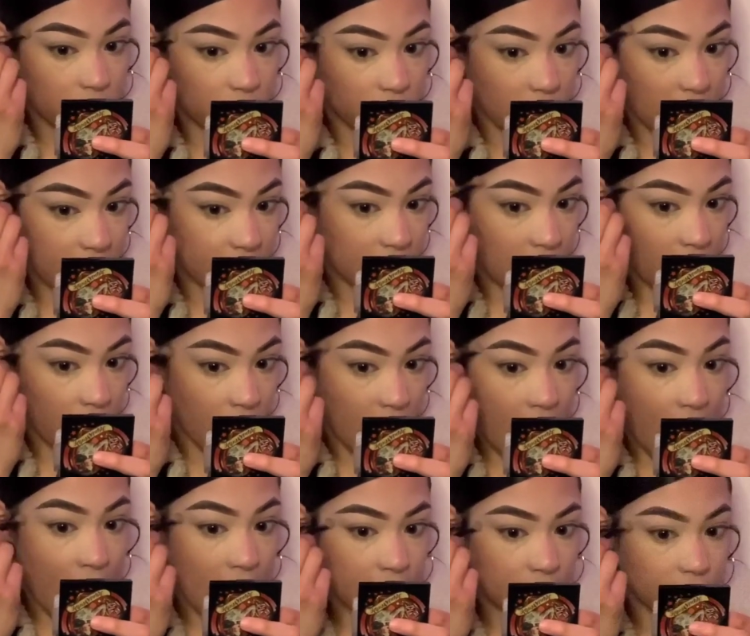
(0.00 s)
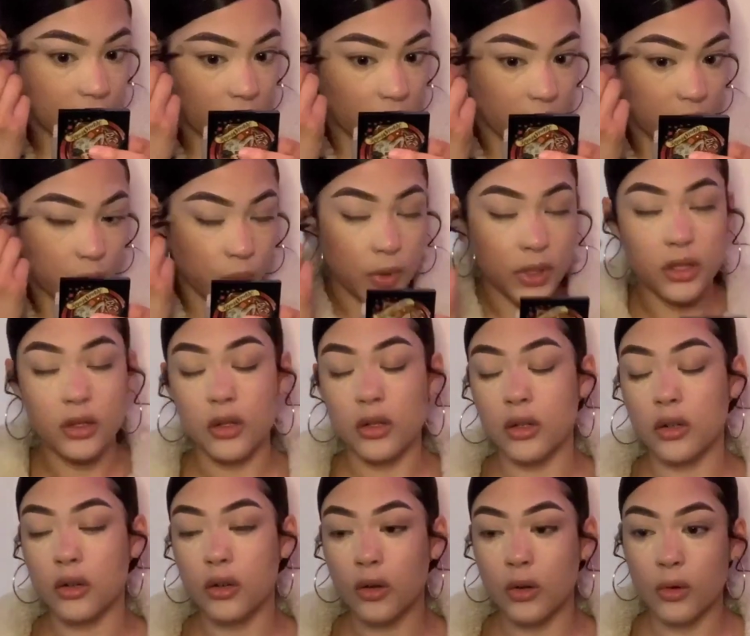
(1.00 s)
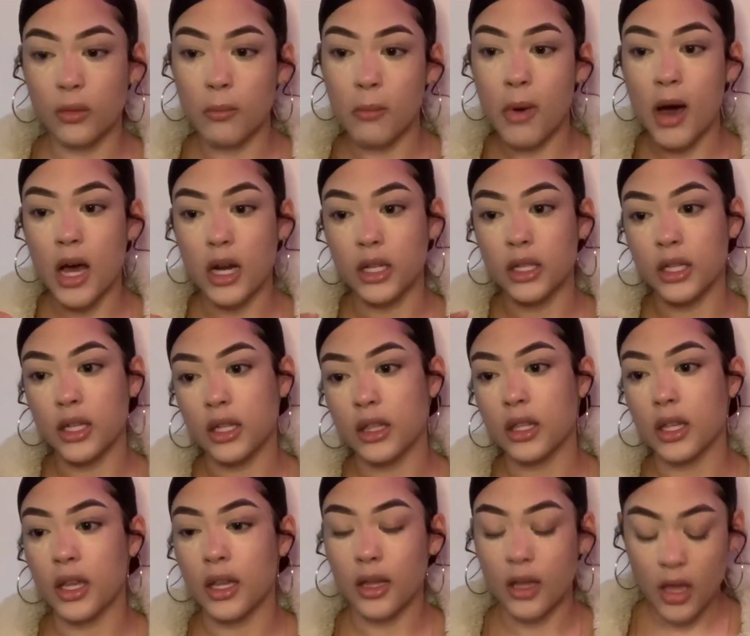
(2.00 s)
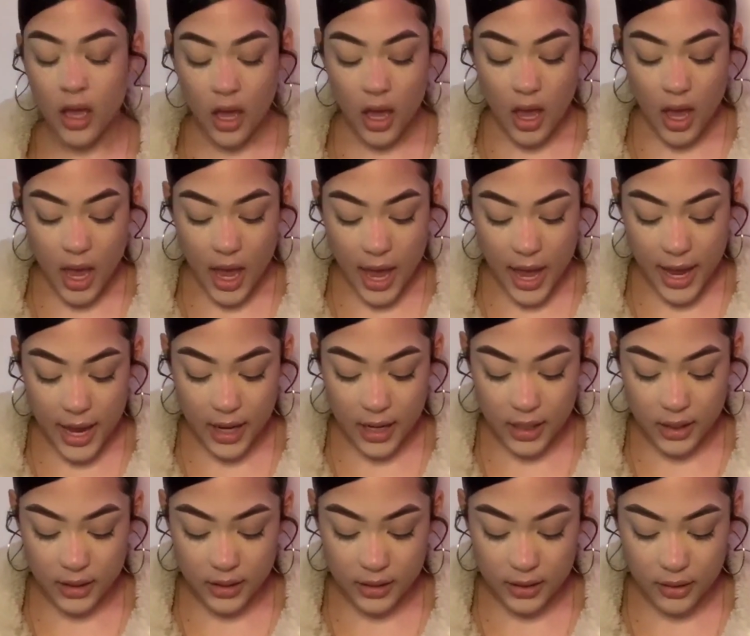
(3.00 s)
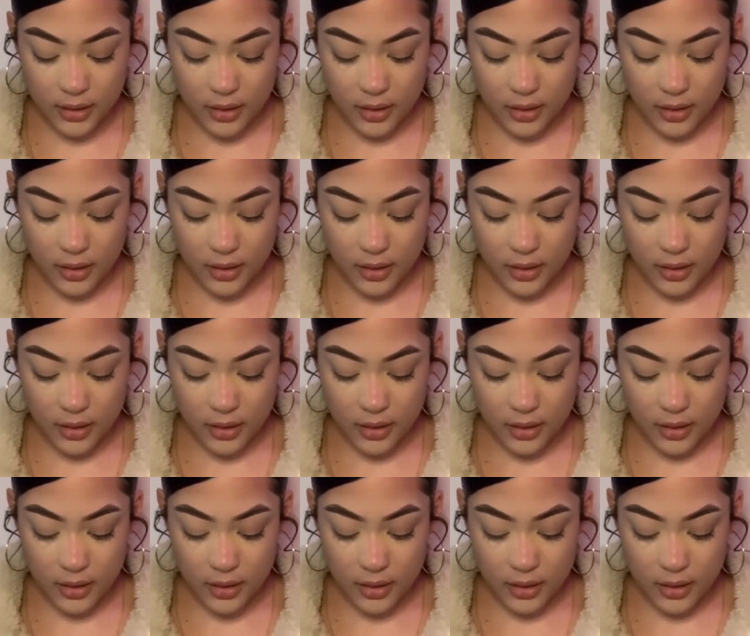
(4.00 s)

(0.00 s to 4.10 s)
that's how I started with the whole modeling thing. And